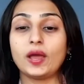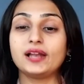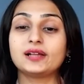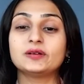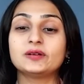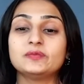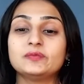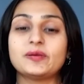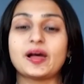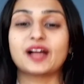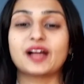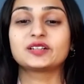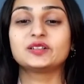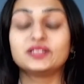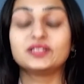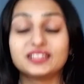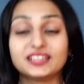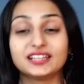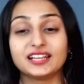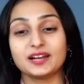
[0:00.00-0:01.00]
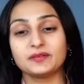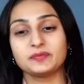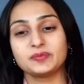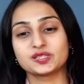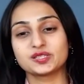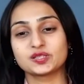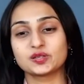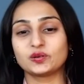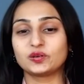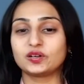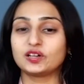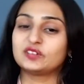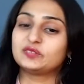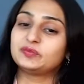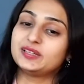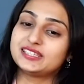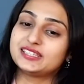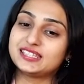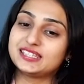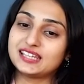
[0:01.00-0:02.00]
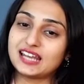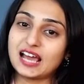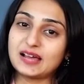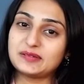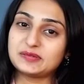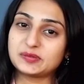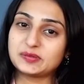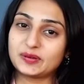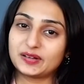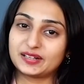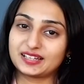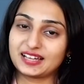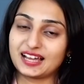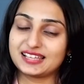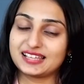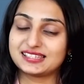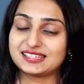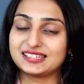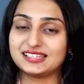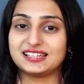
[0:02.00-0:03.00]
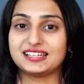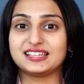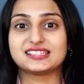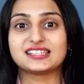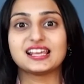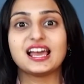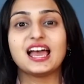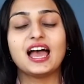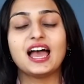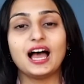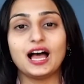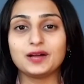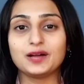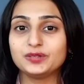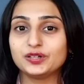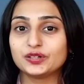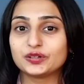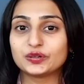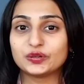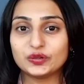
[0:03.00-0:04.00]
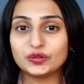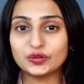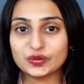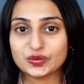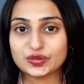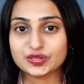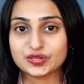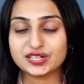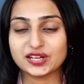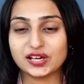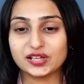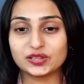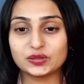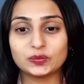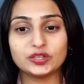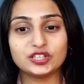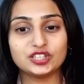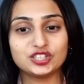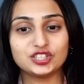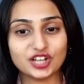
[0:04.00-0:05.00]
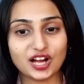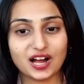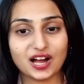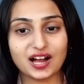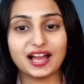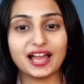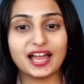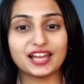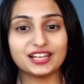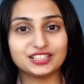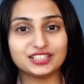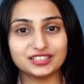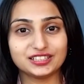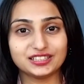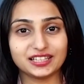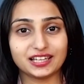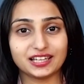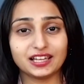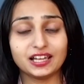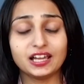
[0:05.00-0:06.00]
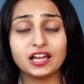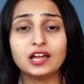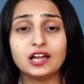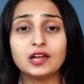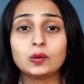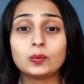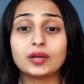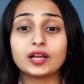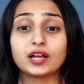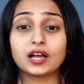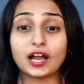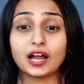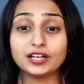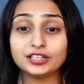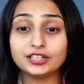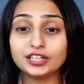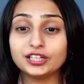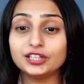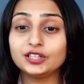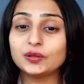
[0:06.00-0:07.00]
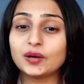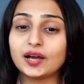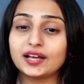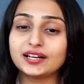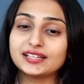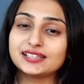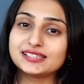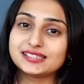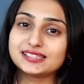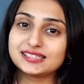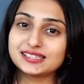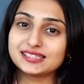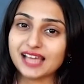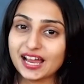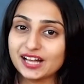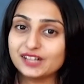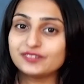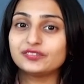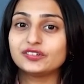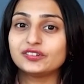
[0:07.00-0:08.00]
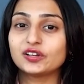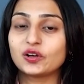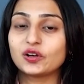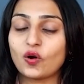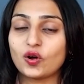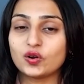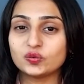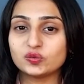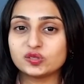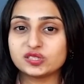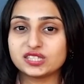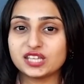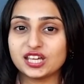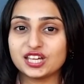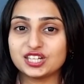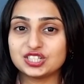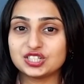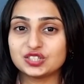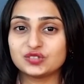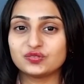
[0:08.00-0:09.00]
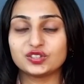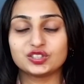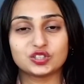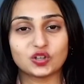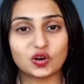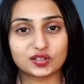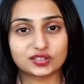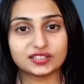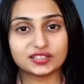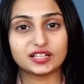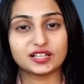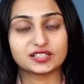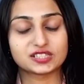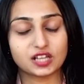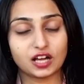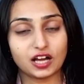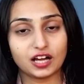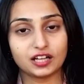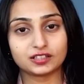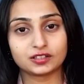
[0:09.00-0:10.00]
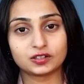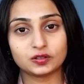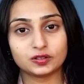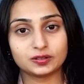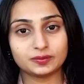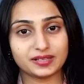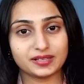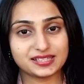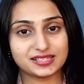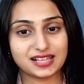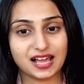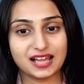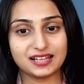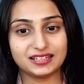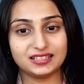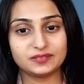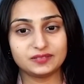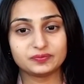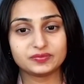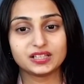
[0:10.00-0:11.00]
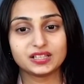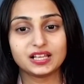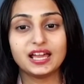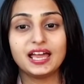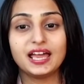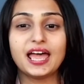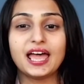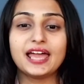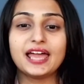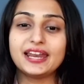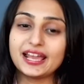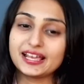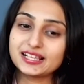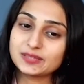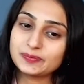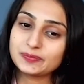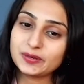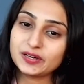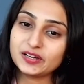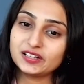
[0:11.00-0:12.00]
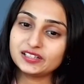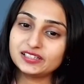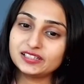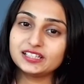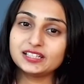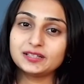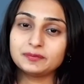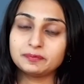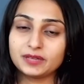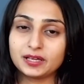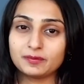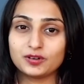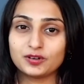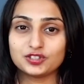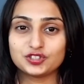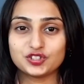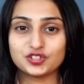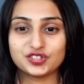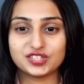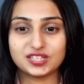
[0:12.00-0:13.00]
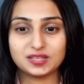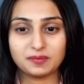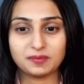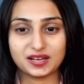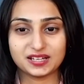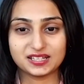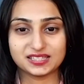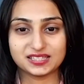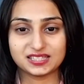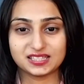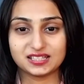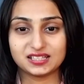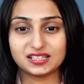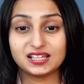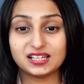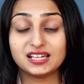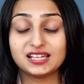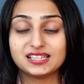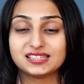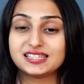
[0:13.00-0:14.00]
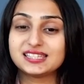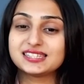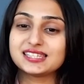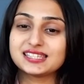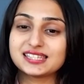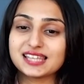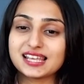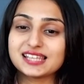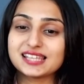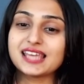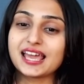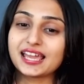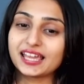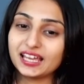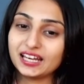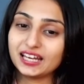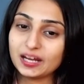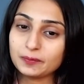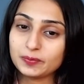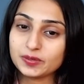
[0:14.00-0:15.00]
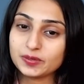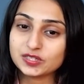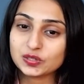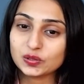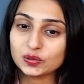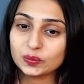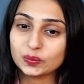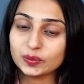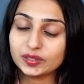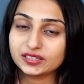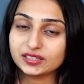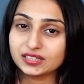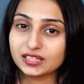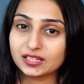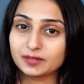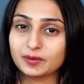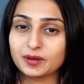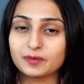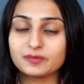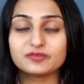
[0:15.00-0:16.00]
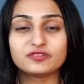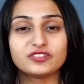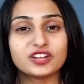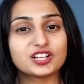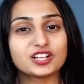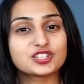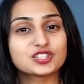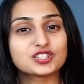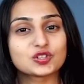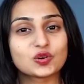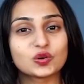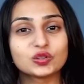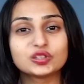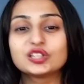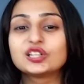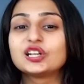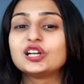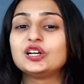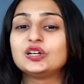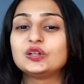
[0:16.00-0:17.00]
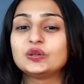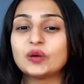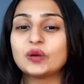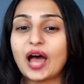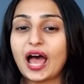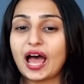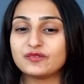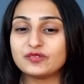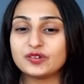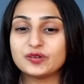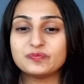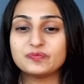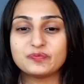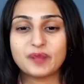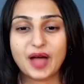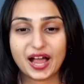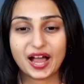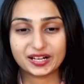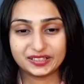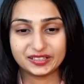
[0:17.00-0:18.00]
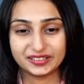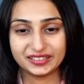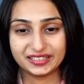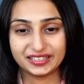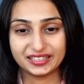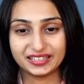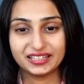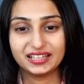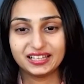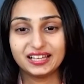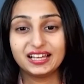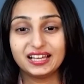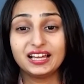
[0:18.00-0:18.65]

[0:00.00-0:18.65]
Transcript: Welcome back to another episode of MedSynapse podcast series. I'm your host, Hetvi Shah, and today we continue our insightful conversation with Dr. Ankur Masani, an expert in emergency medicine. This is our second episode with him, and we are so thrilled to have him back today.